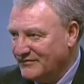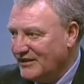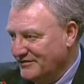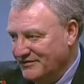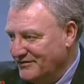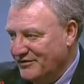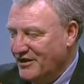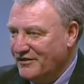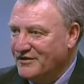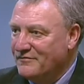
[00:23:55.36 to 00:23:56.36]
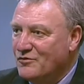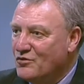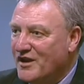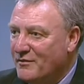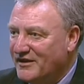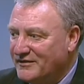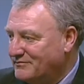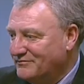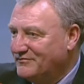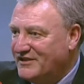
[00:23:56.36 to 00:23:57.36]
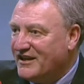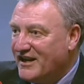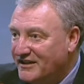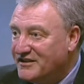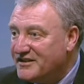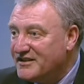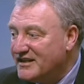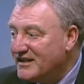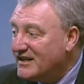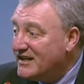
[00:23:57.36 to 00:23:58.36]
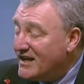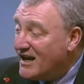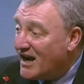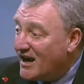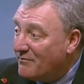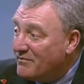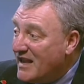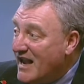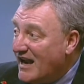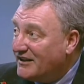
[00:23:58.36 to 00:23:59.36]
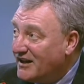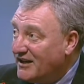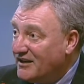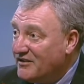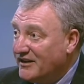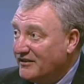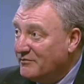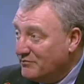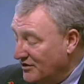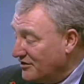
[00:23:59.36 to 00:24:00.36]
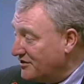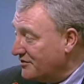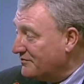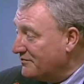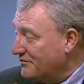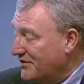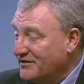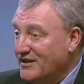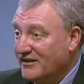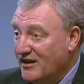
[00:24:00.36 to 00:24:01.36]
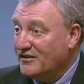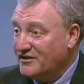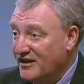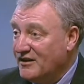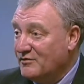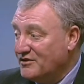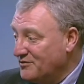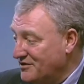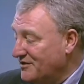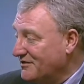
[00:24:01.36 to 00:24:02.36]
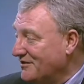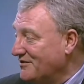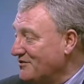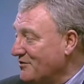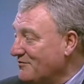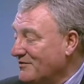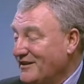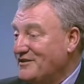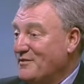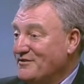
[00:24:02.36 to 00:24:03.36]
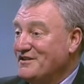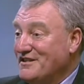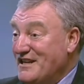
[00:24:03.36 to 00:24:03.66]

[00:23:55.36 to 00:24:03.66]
in the forthcoming decades. And I think because of things like RDR, which was a sort of, I suppose, as an